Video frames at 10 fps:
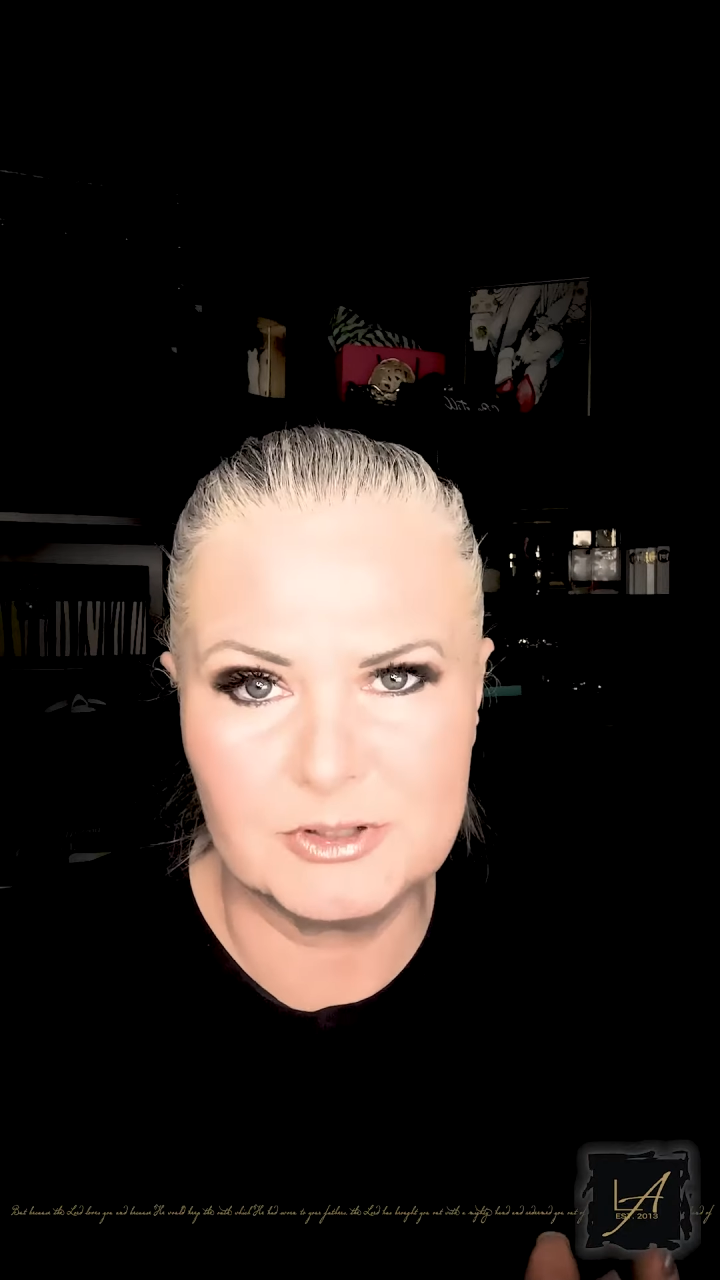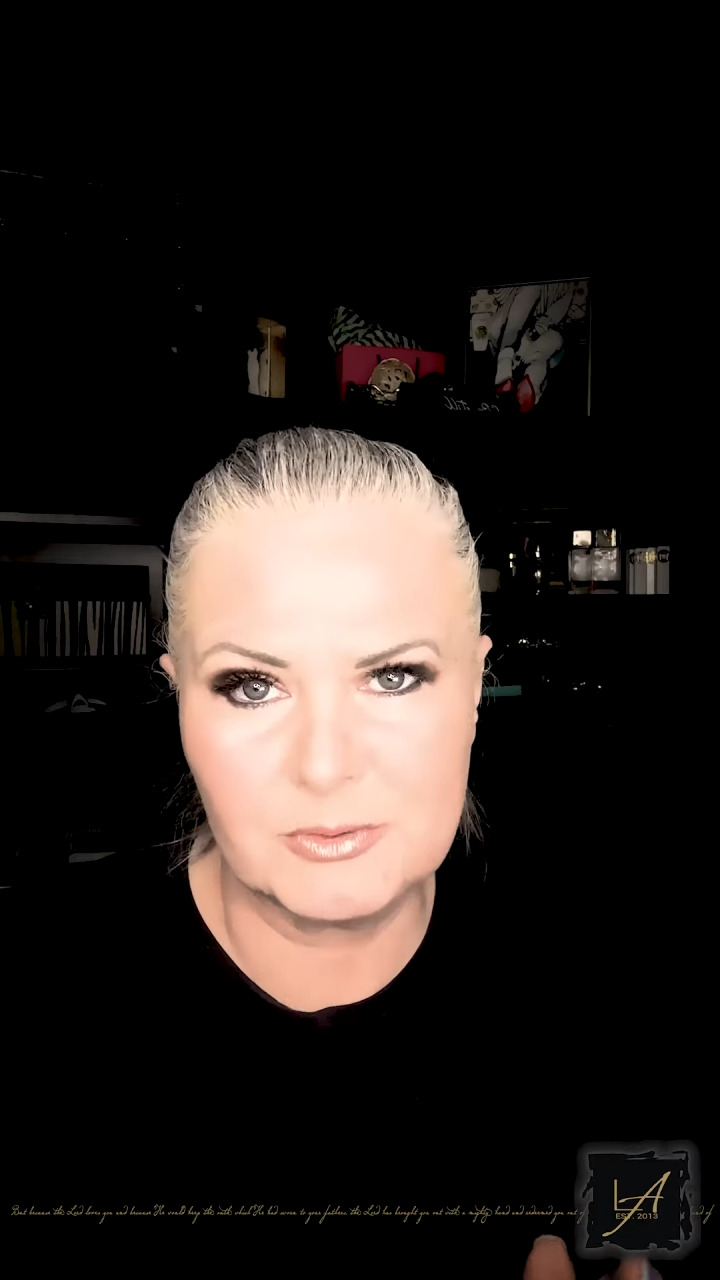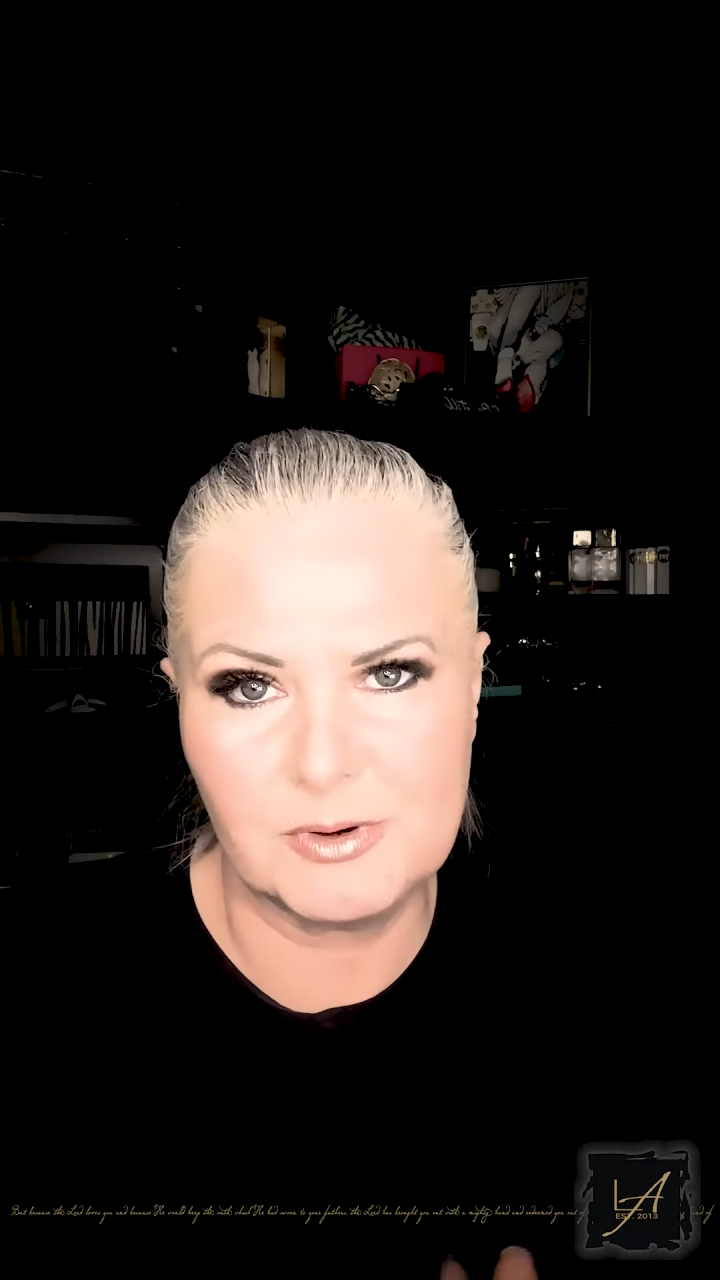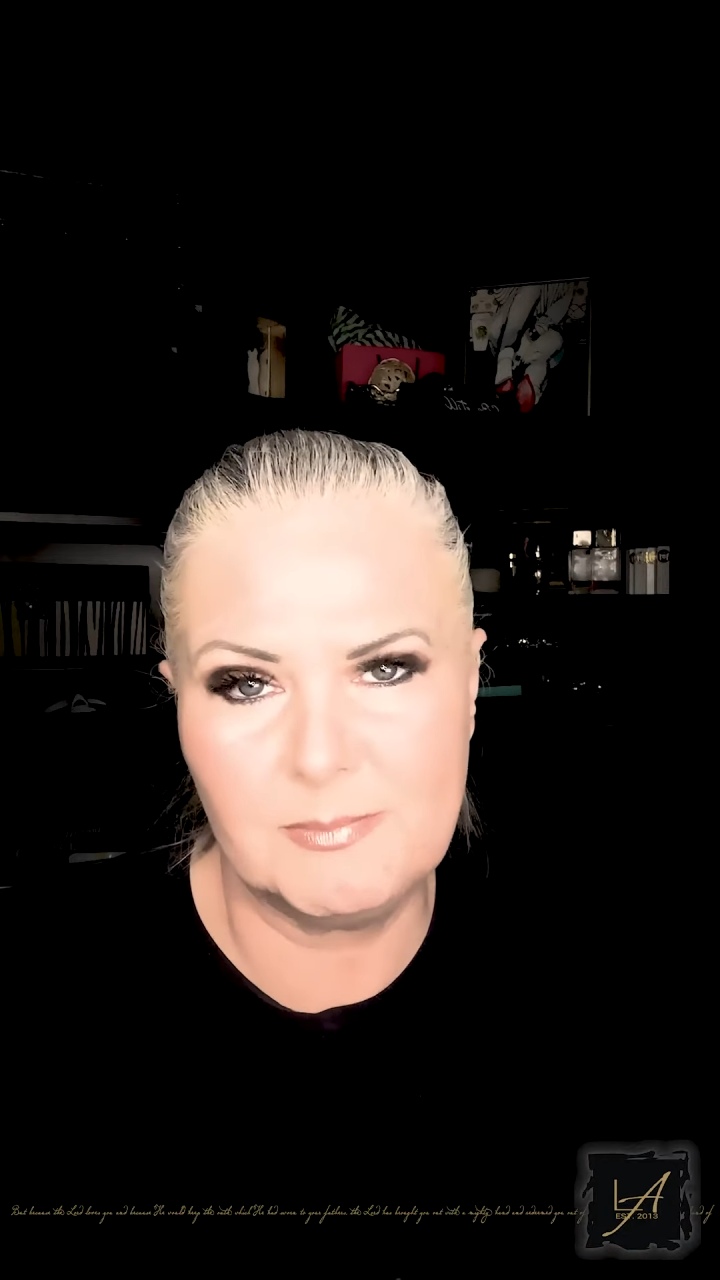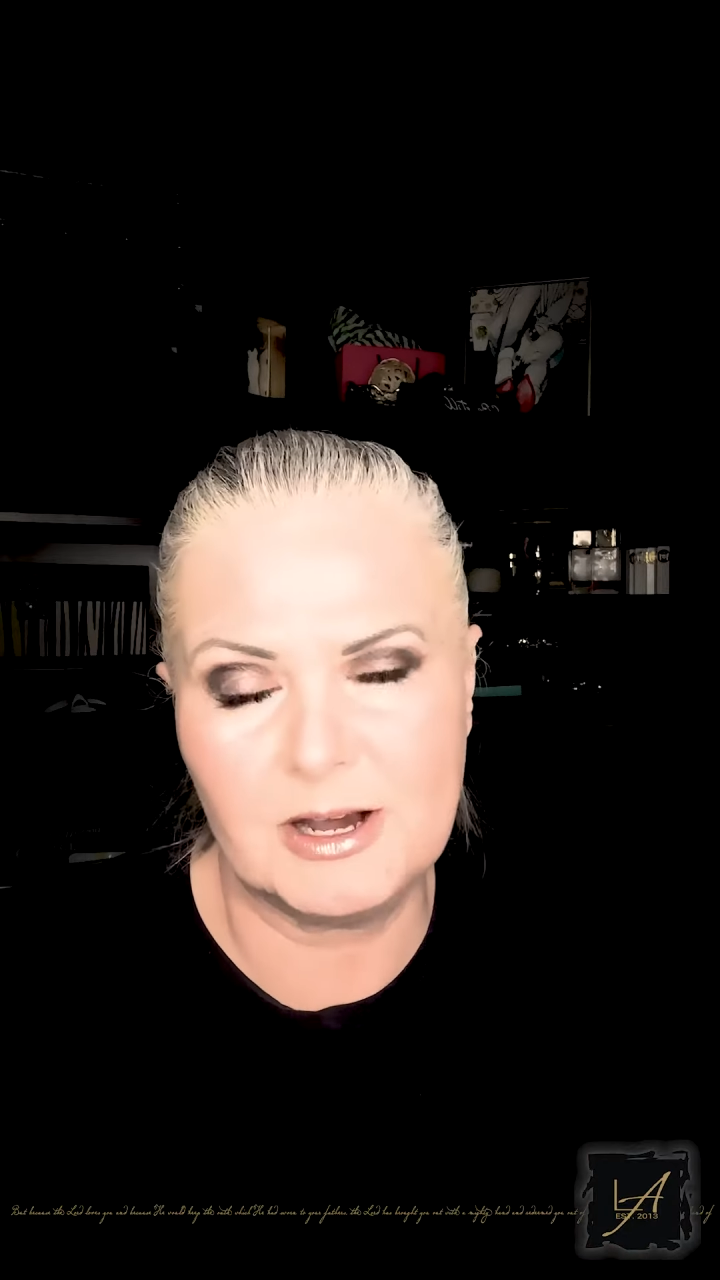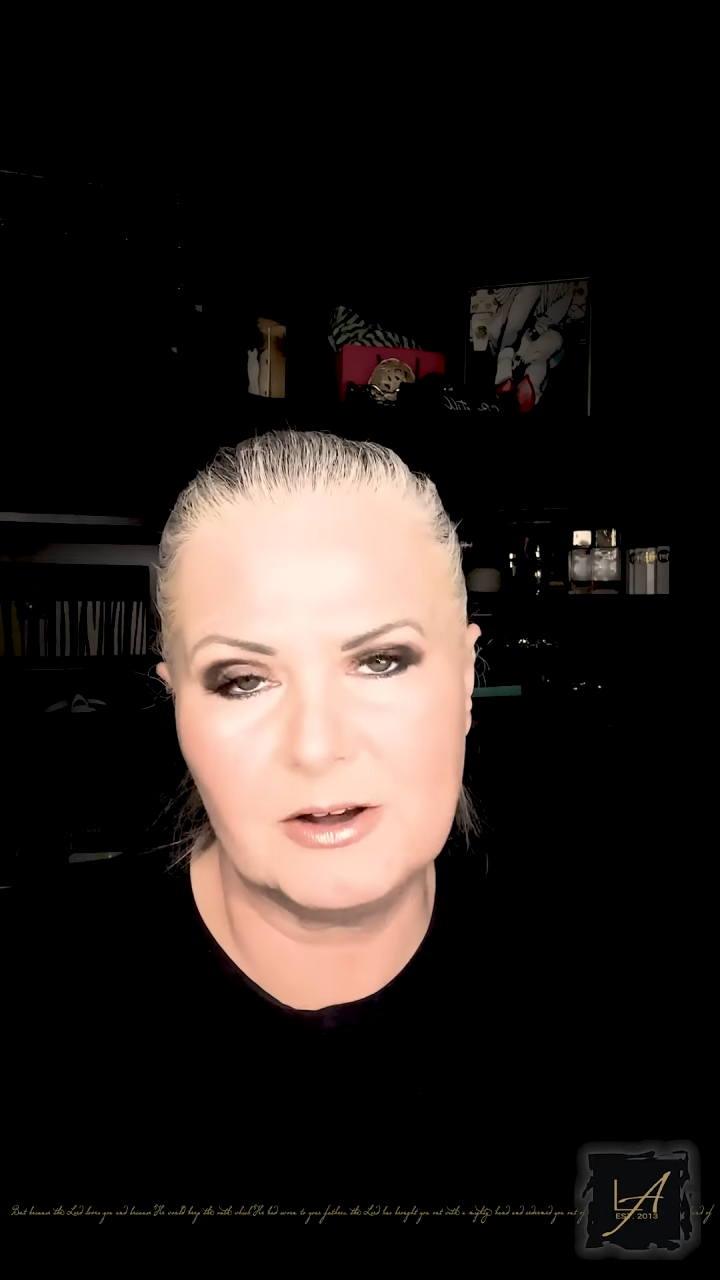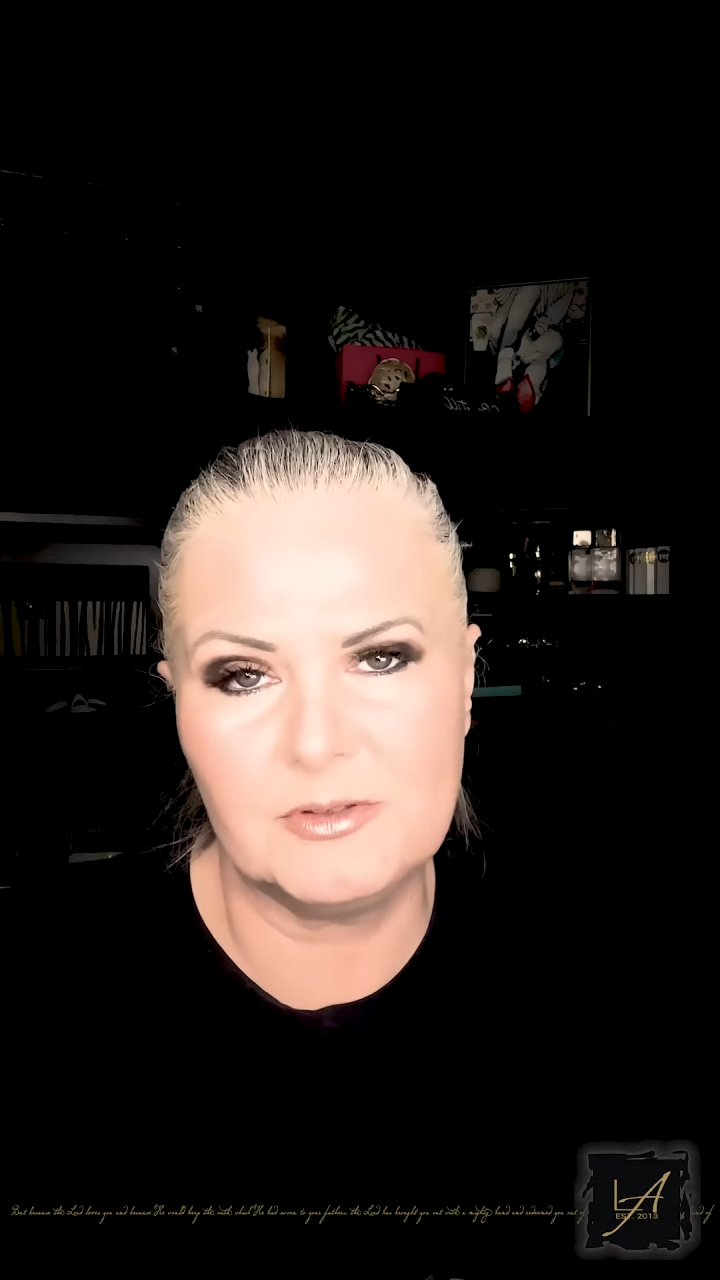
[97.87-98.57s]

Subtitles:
to repair